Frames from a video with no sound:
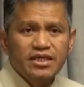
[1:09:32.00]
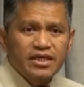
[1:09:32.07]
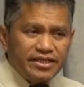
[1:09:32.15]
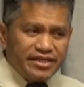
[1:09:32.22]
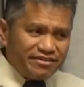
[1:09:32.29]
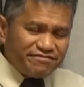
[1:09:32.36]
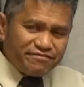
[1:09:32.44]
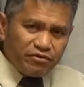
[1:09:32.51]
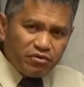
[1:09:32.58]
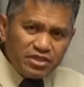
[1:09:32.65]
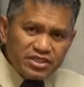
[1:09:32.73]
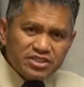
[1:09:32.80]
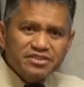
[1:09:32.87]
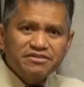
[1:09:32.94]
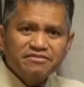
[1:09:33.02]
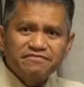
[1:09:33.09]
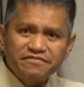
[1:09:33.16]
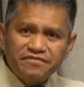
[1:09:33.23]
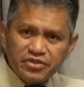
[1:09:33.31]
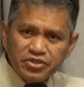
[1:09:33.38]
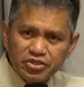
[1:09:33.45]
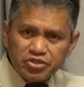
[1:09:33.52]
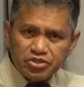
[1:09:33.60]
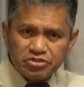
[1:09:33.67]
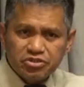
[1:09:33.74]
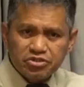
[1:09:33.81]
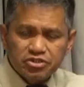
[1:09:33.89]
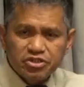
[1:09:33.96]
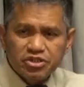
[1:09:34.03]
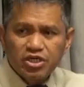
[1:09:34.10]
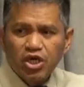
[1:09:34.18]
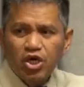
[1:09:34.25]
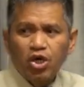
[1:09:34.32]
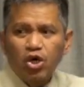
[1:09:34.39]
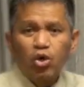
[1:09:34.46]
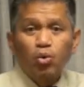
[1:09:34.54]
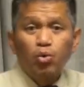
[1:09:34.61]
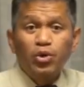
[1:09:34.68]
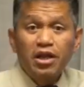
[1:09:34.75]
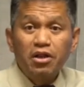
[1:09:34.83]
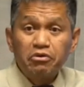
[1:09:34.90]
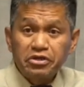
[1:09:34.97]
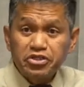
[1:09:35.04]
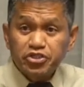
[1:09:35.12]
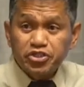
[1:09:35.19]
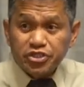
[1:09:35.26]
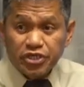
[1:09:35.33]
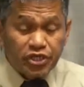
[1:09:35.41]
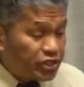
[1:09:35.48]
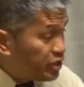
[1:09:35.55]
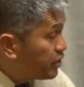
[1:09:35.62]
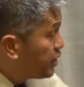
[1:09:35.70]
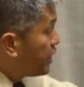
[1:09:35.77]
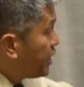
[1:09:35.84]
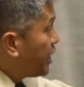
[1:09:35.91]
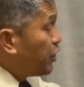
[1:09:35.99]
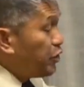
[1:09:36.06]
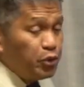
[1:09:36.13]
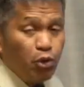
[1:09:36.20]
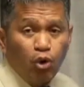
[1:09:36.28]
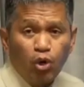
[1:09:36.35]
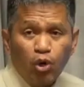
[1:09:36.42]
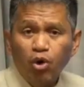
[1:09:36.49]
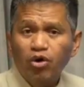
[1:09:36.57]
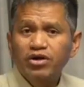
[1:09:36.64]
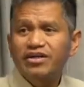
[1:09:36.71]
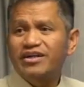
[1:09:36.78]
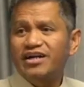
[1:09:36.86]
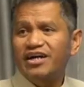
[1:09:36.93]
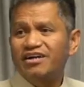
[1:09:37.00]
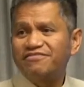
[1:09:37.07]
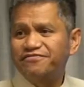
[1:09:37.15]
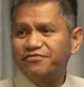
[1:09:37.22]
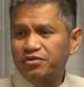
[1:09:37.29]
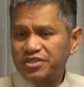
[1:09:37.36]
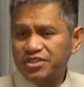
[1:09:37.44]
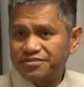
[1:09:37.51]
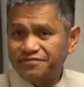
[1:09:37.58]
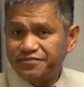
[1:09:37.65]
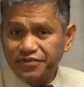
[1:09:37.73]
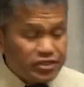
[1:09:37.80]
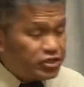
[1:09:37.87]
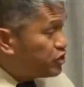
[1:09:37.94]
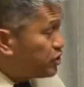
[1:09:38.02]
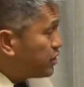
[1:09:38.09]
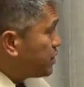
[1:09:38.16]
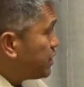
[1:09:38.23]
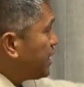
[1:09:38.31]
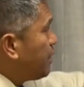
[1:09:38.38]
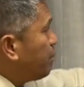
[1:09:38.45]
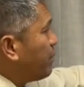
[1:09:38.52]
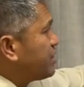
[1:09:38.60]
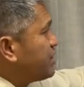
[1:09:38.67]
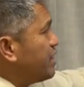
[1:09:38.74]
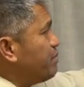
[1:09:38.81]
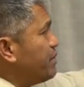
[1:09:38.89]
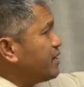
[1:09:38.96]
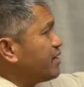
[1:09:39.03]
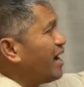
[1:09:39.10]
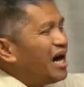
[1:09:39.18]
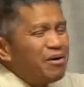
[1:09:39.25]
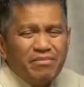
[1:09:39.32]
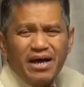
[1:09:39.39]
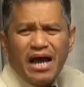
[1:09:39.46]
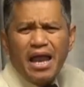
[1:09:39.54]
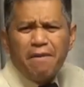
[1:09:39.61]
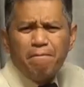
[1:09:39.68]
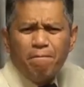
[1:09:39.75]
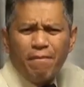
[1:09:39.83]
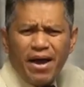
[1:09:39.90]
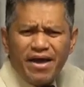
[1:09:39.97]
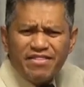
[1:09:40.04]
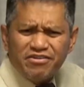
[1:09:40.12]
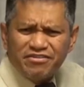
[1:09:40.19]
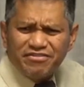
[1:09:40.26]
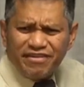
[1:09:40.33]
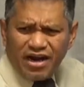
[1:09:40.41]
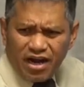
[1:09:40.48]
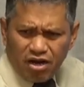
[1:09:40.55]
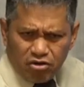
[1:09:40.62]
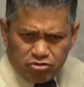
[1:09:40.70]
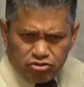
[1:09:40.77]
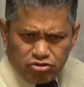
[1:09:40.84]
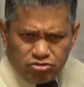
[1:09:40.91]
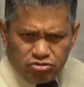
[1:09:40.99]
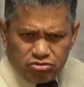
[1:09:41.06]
The foolish virgins will return. No longer a foolish virgin, but they become a mother of harlots.